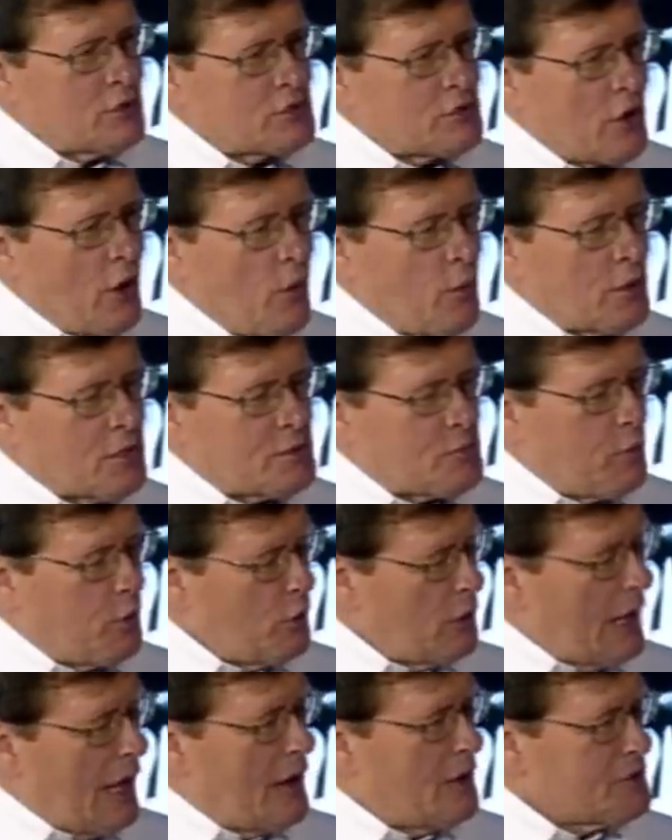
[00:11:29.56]
used to always
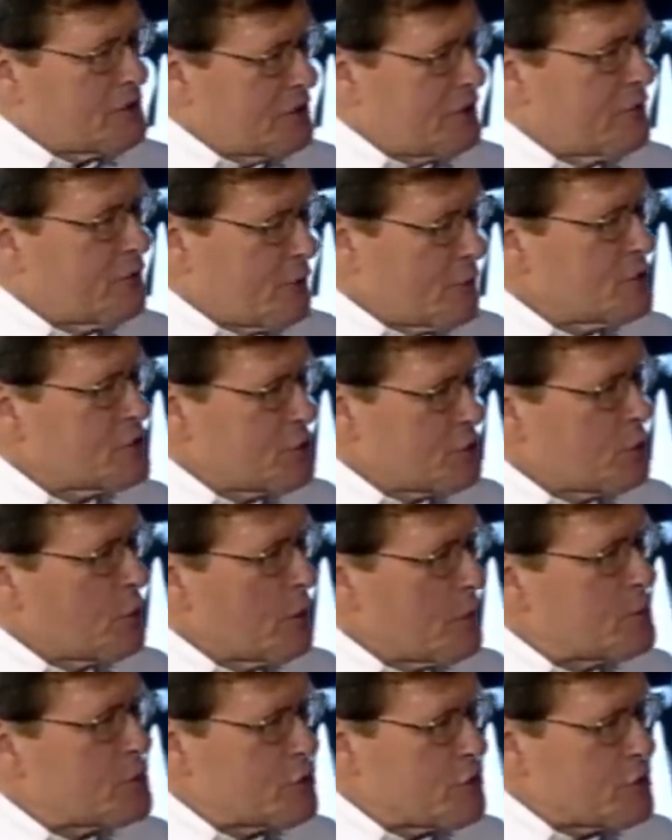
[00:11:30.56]
pull out different
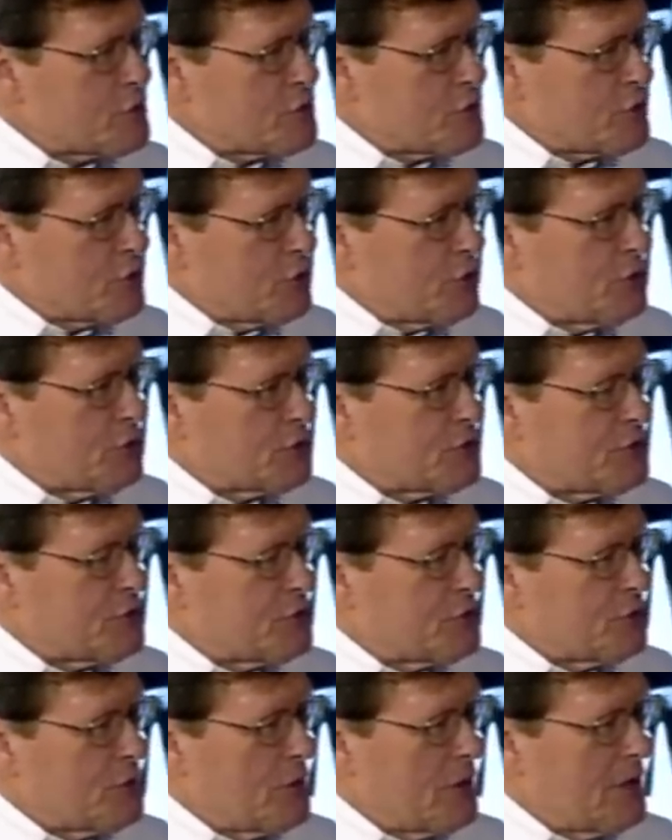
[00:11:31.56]
scriptures, you know,
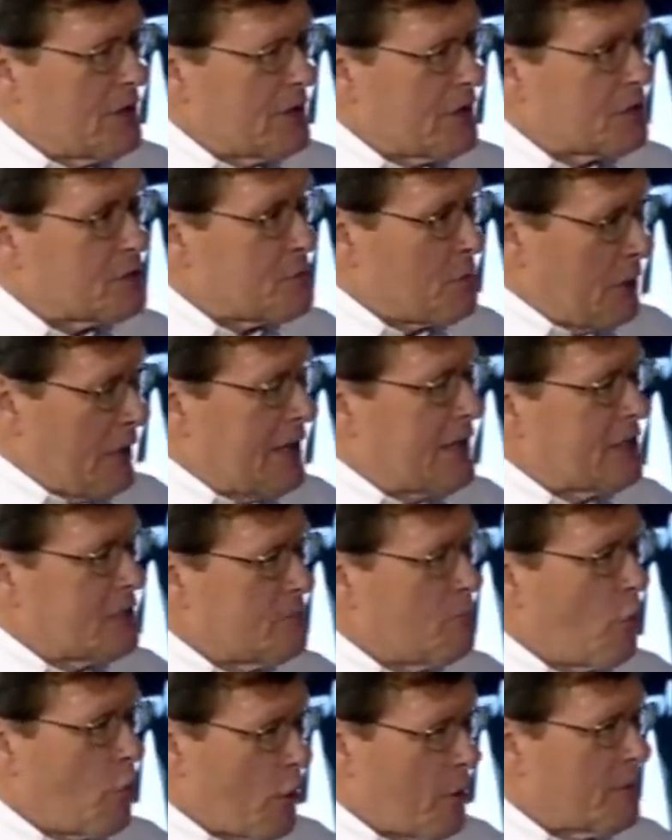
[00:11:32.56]
to uh,
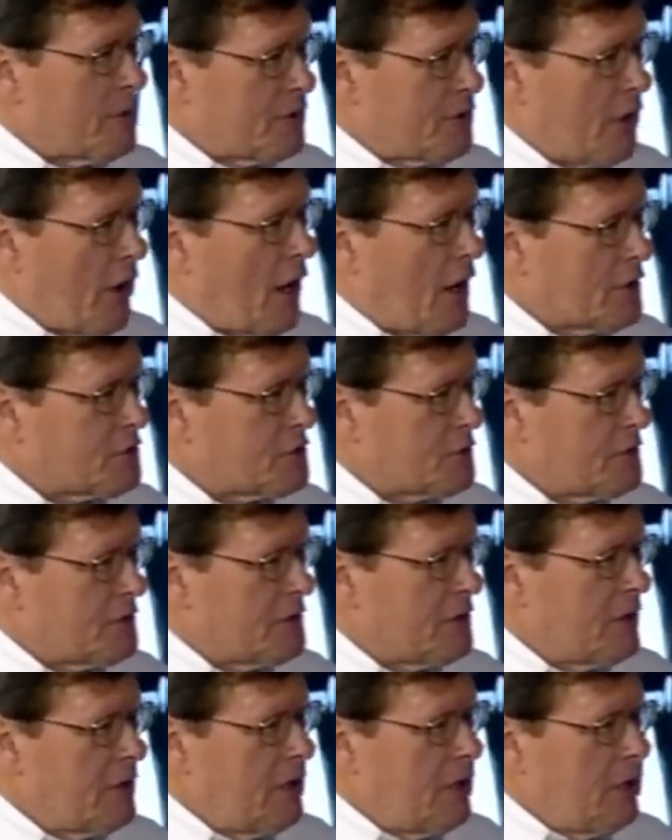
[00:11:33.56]
explain Mormon
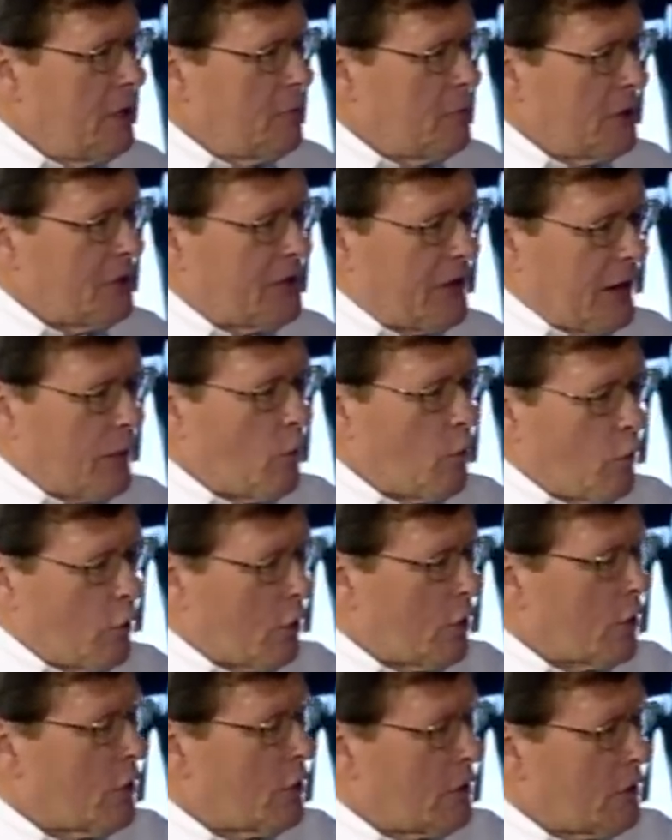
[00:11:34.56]
doctrine, mm -hmm. but they
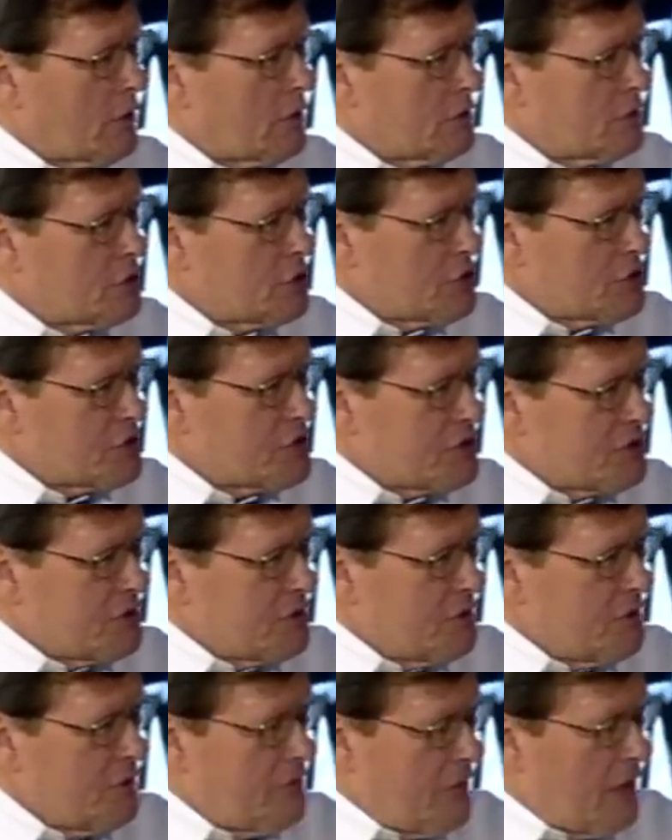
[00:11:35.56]
were just
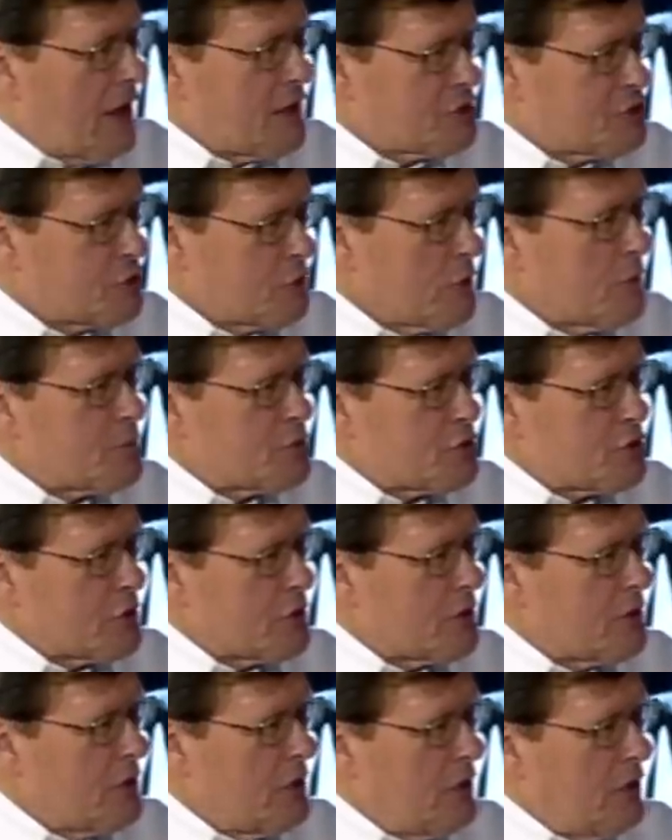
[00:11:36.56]
the
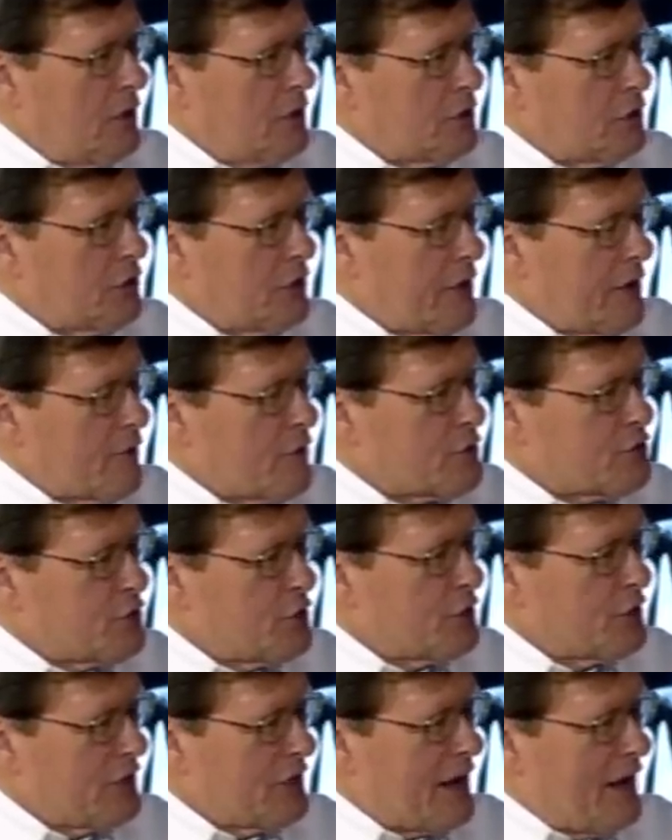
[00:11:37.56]
scripture. Just the one. You never verse.
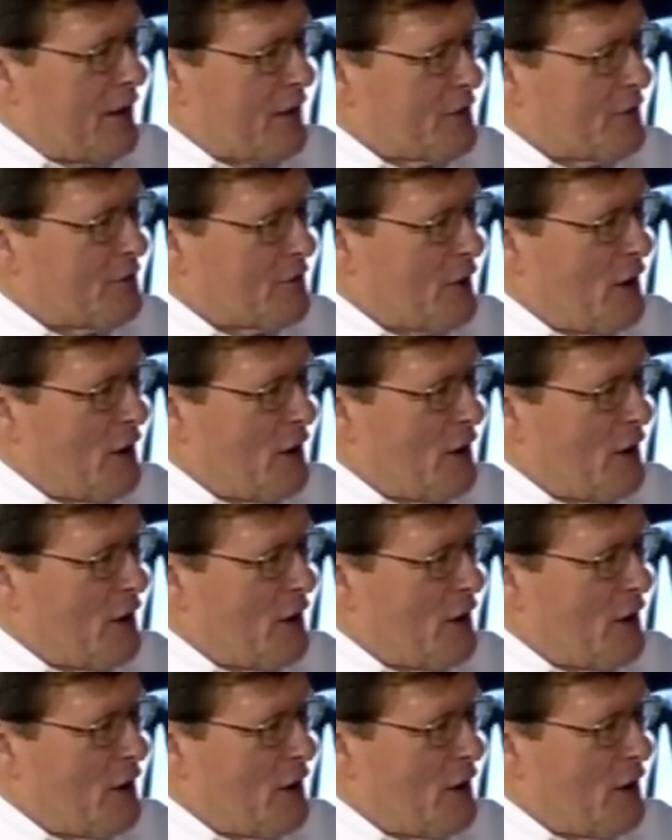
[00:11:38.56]
took it out of